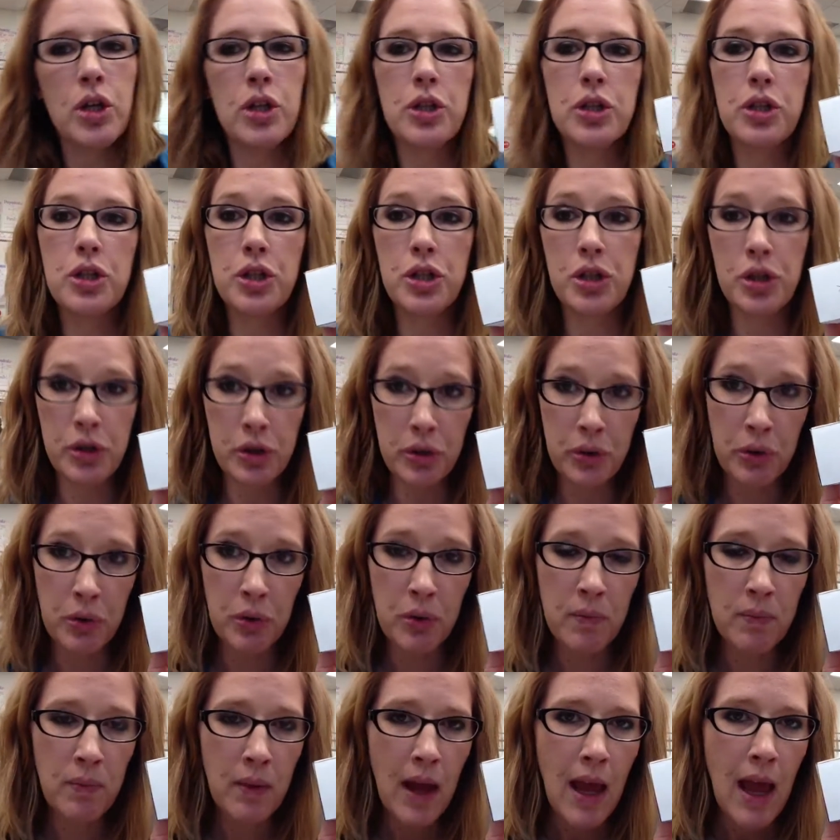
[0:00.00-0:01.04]
2,
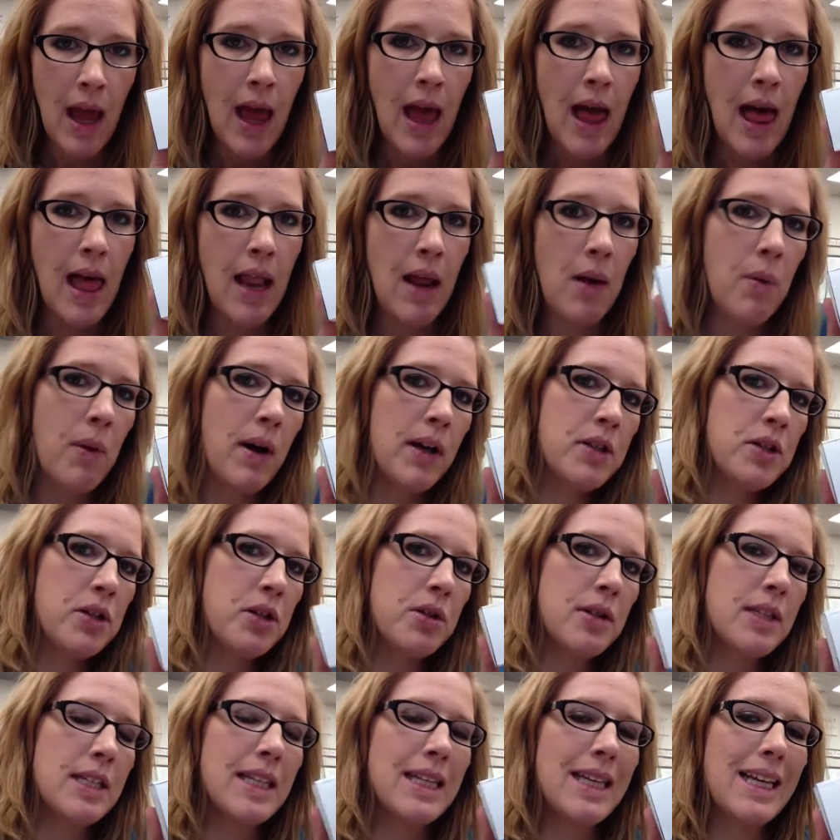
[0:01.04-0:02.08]
and I want you
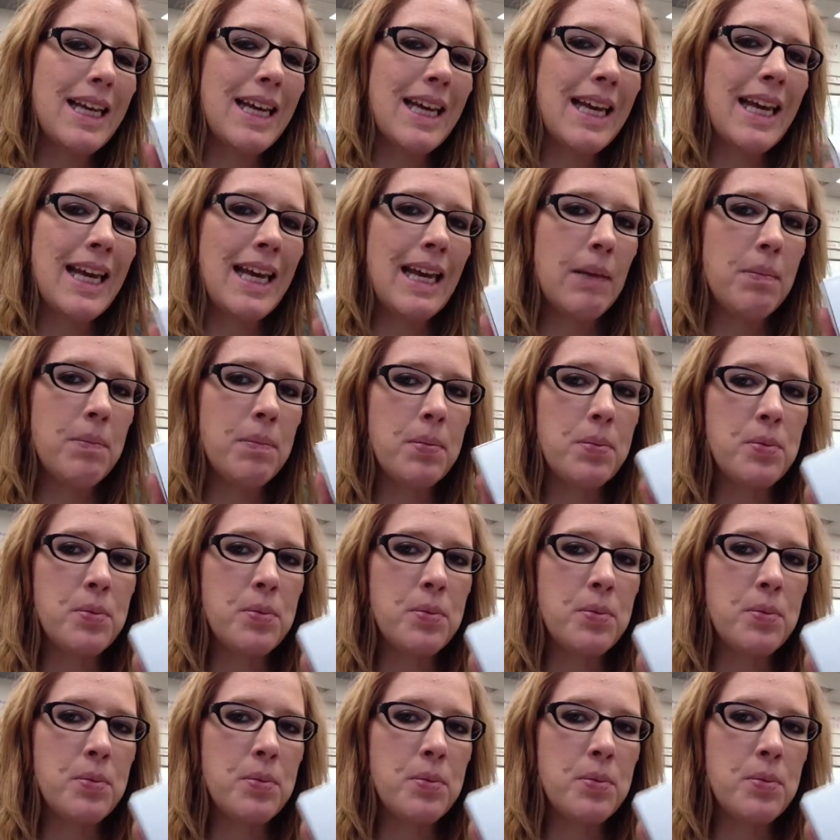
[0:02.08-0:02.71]
to keep